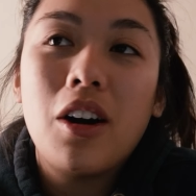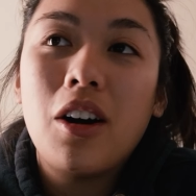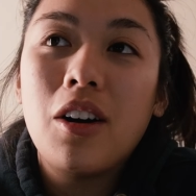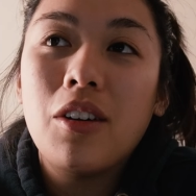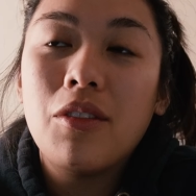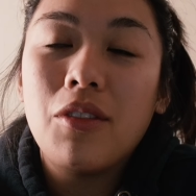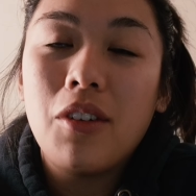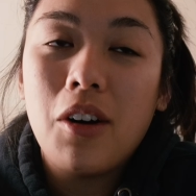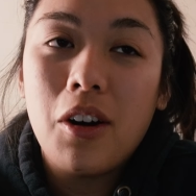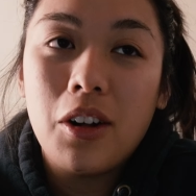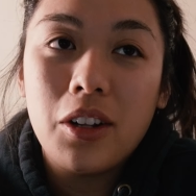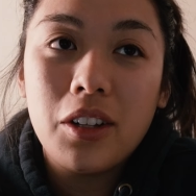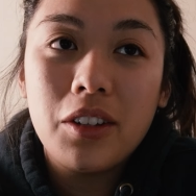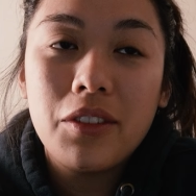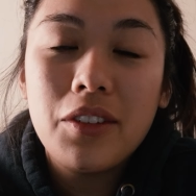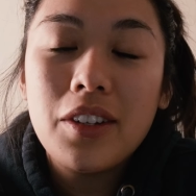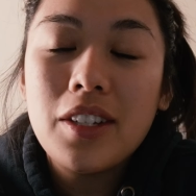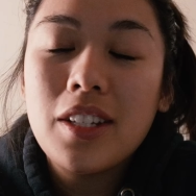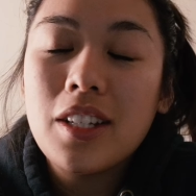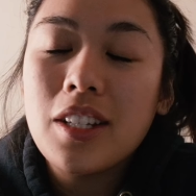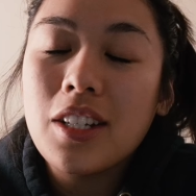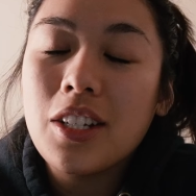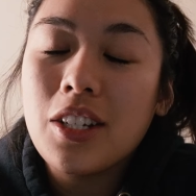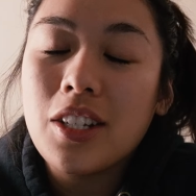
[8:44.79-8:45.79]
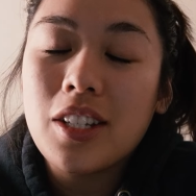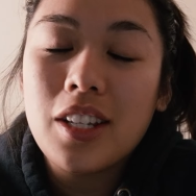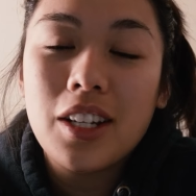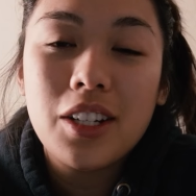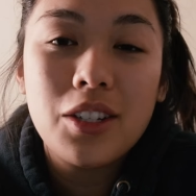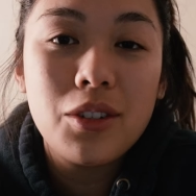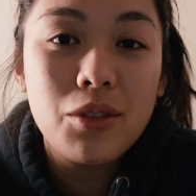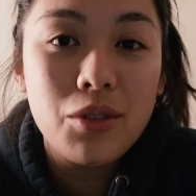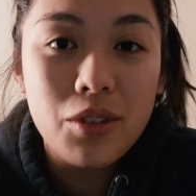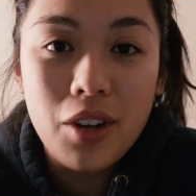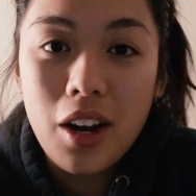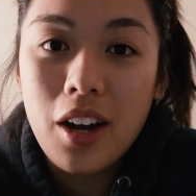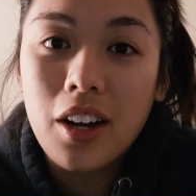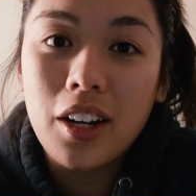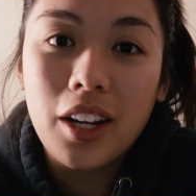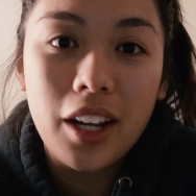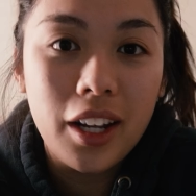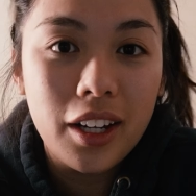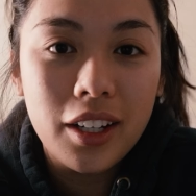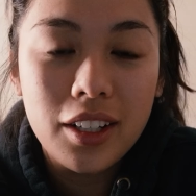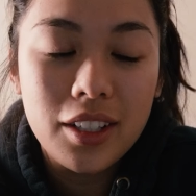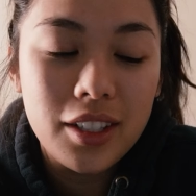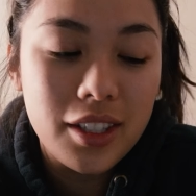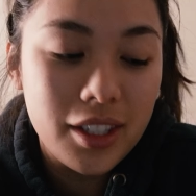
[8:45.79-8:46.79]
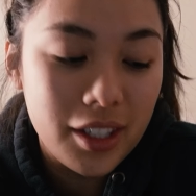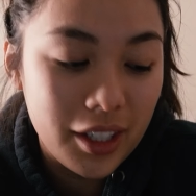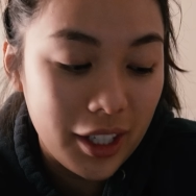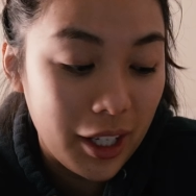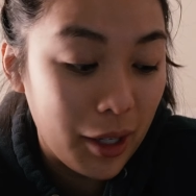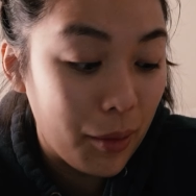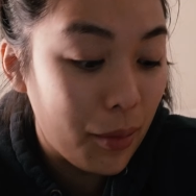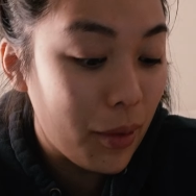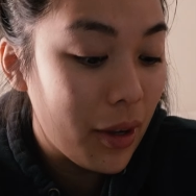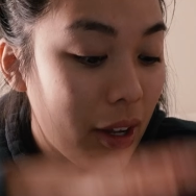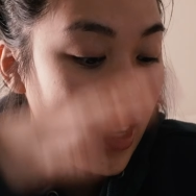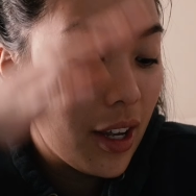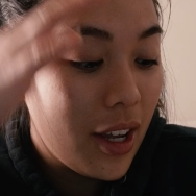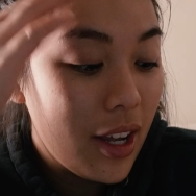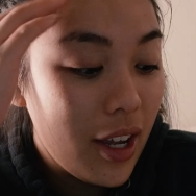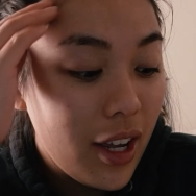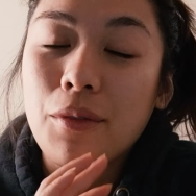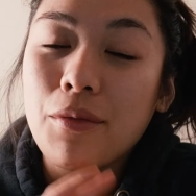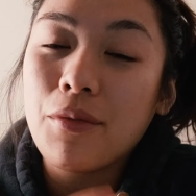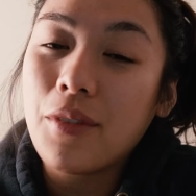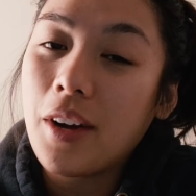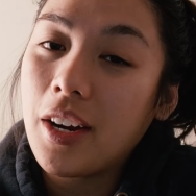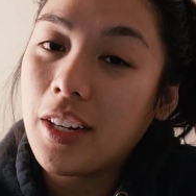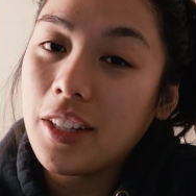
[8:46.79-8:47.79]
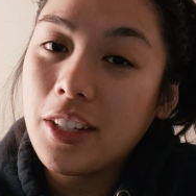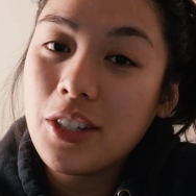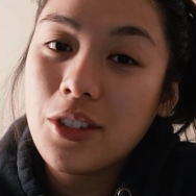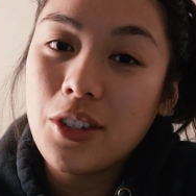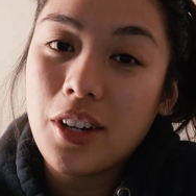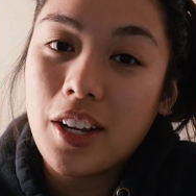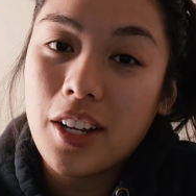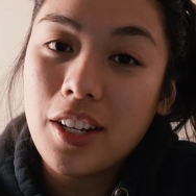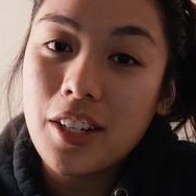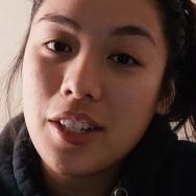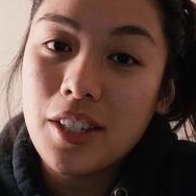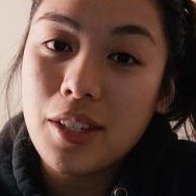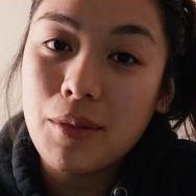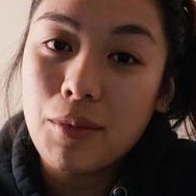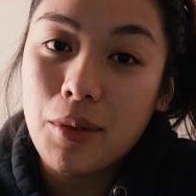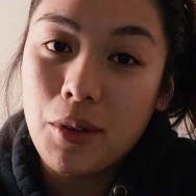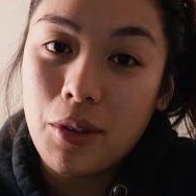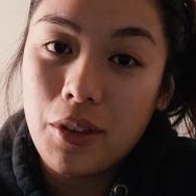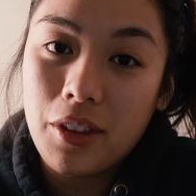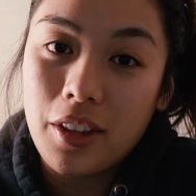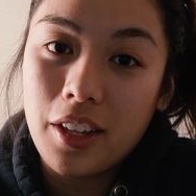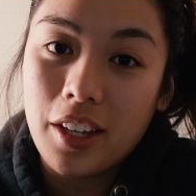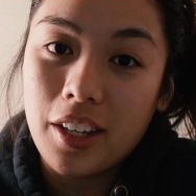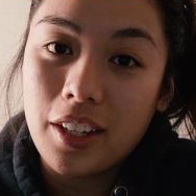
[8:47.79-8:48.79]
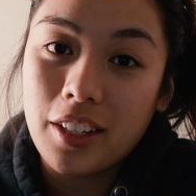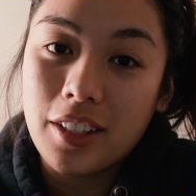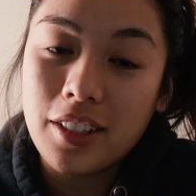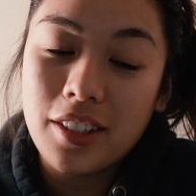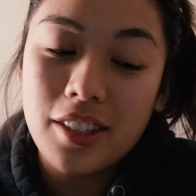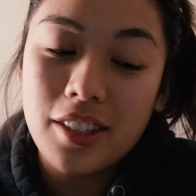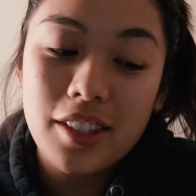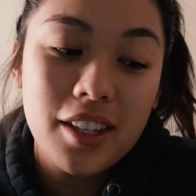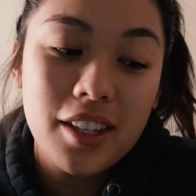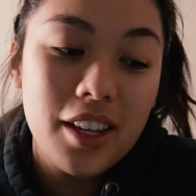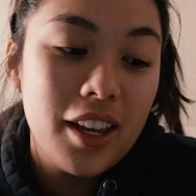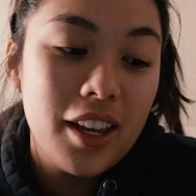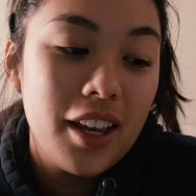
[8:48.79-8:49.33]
of all of this is just I do not get good sleep. Finally trying some new things